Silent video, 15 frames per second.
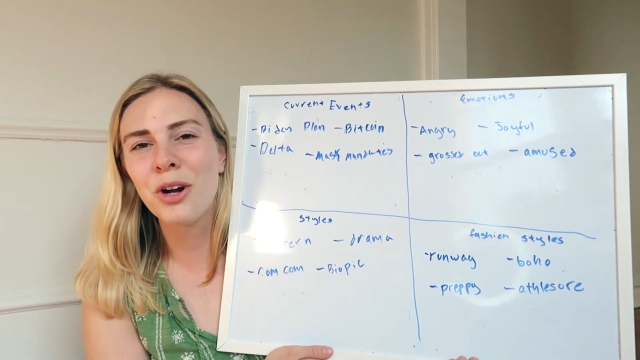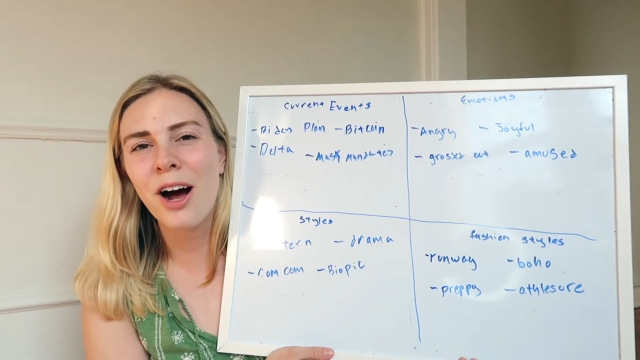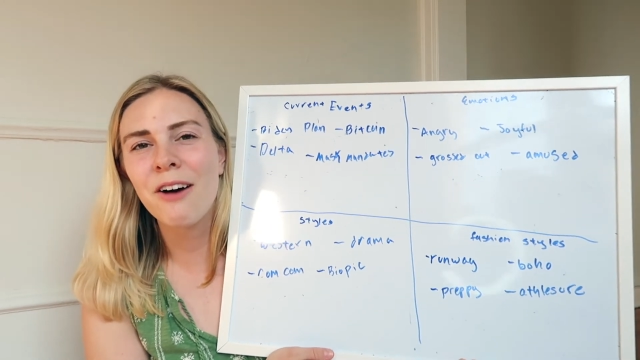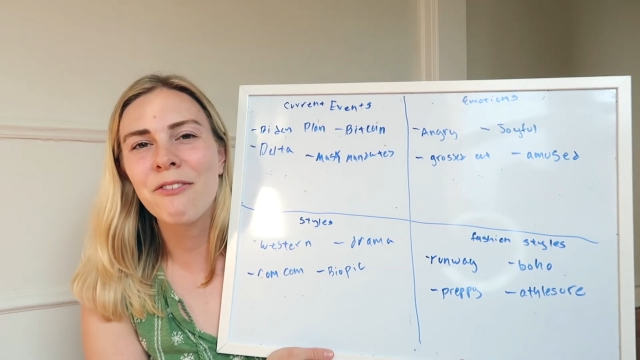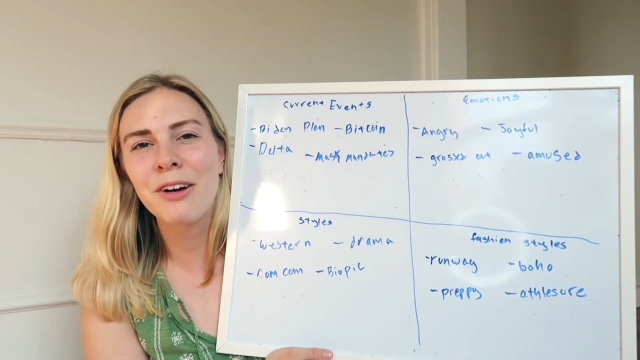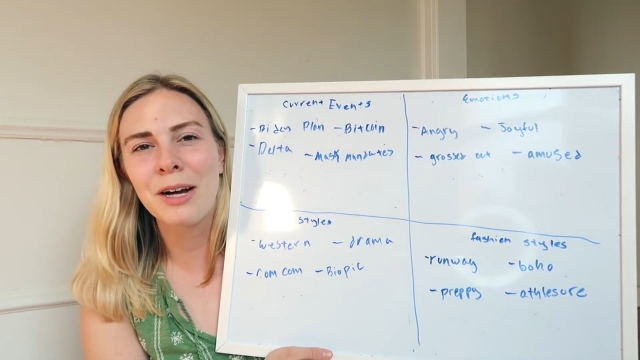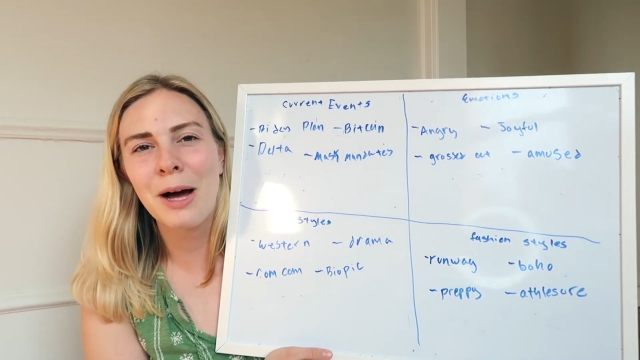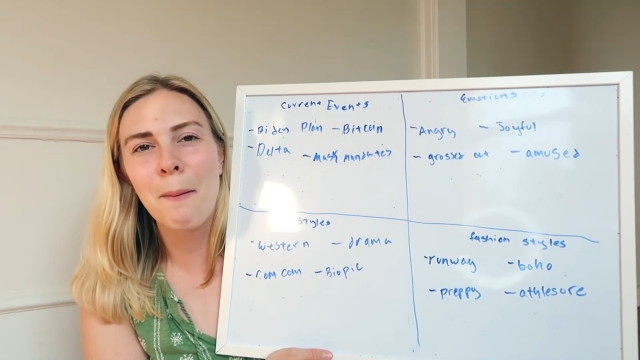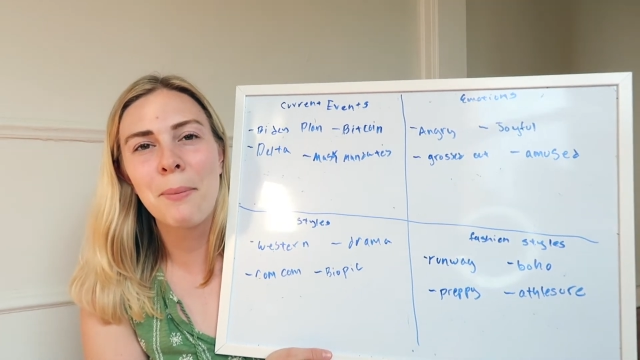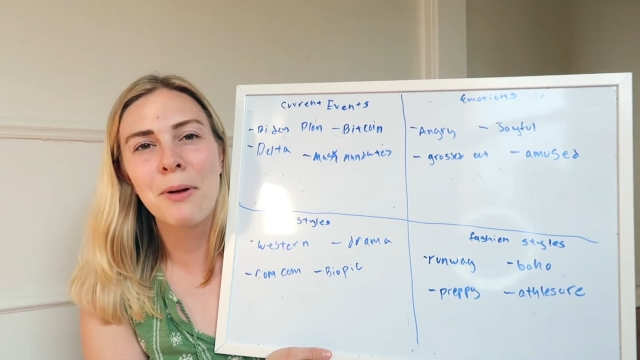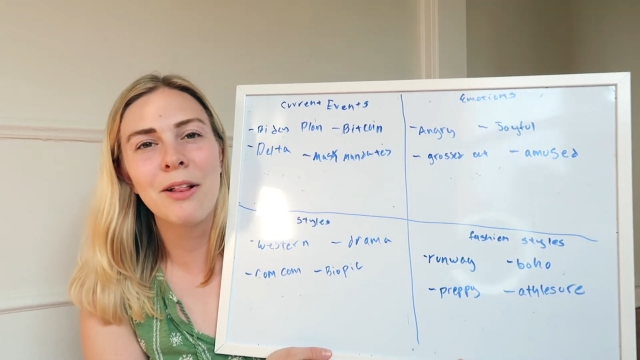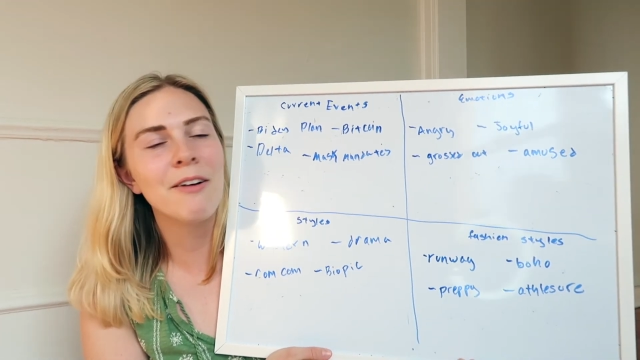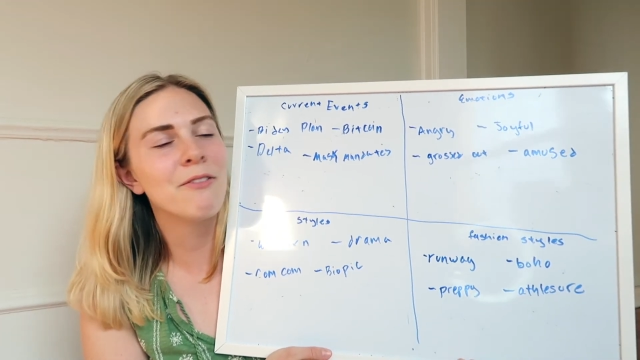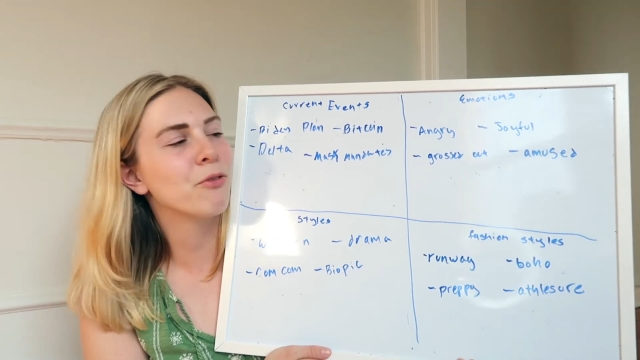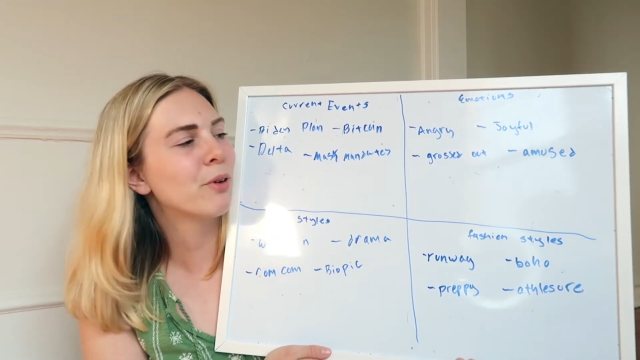off a
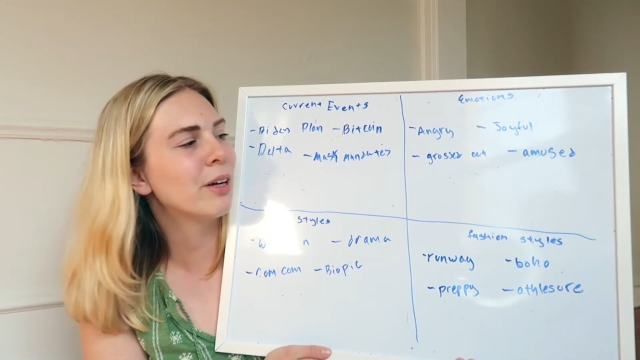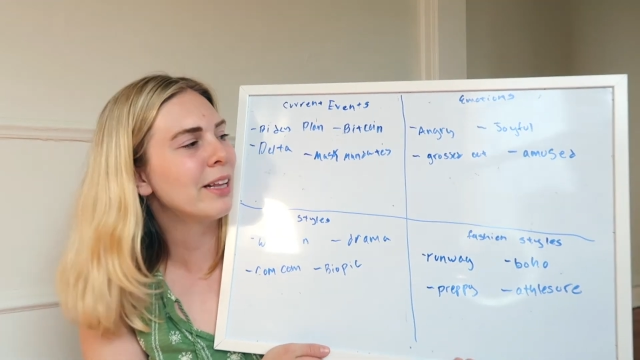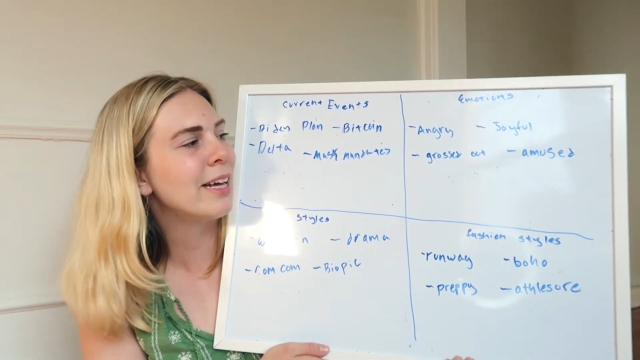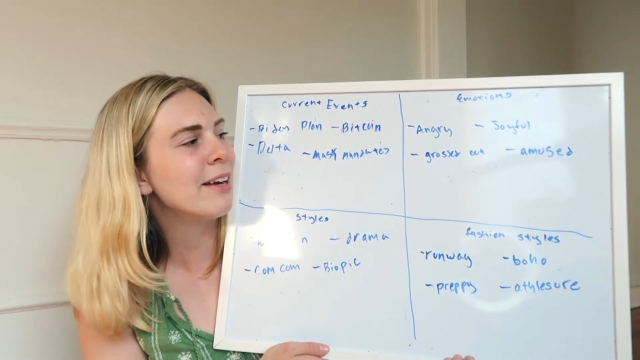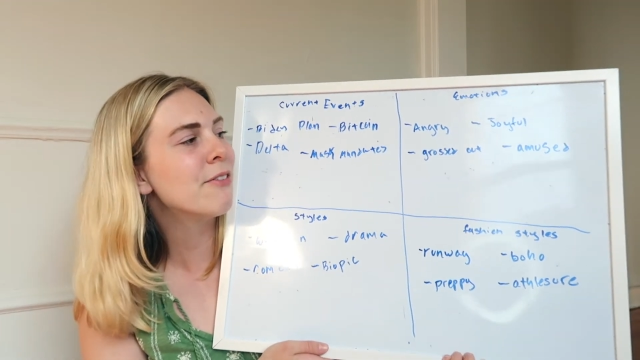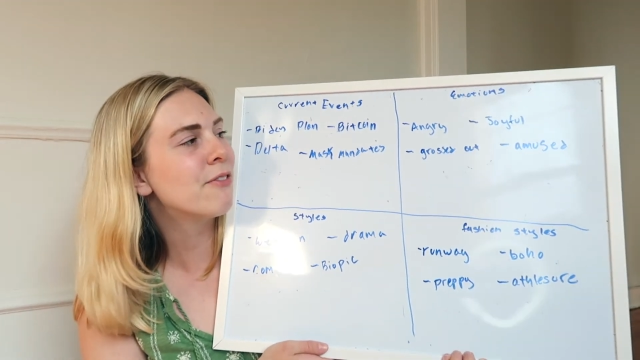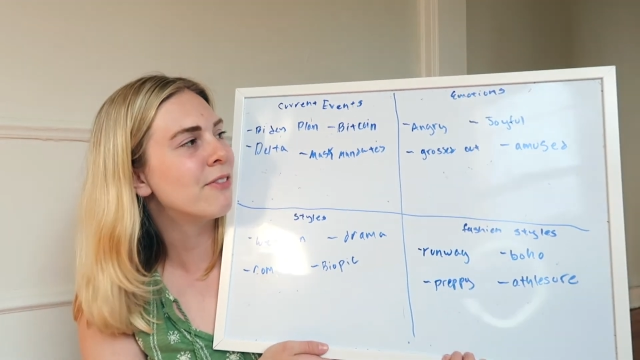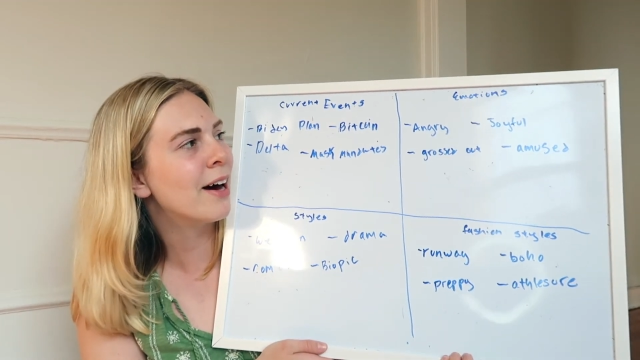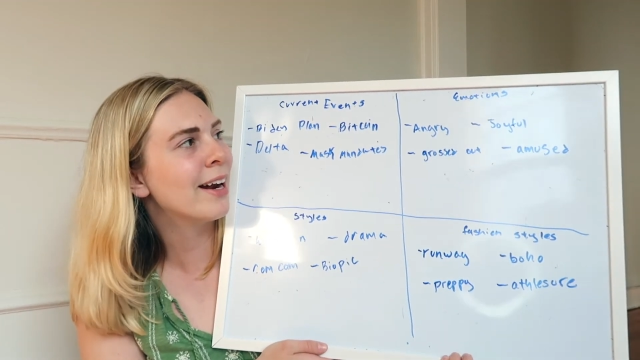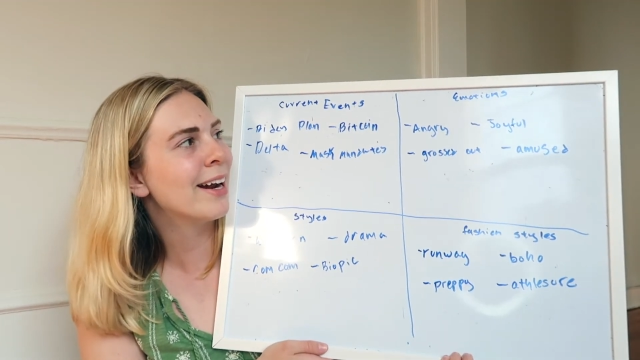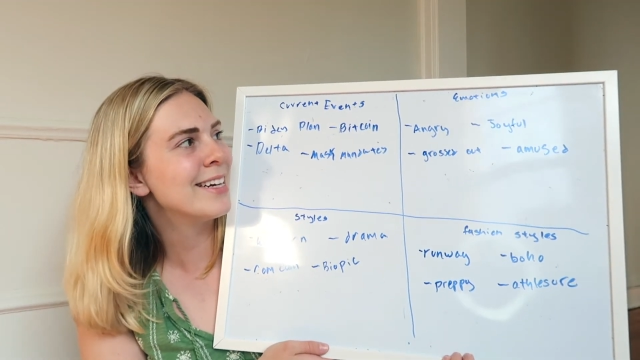couple of really fun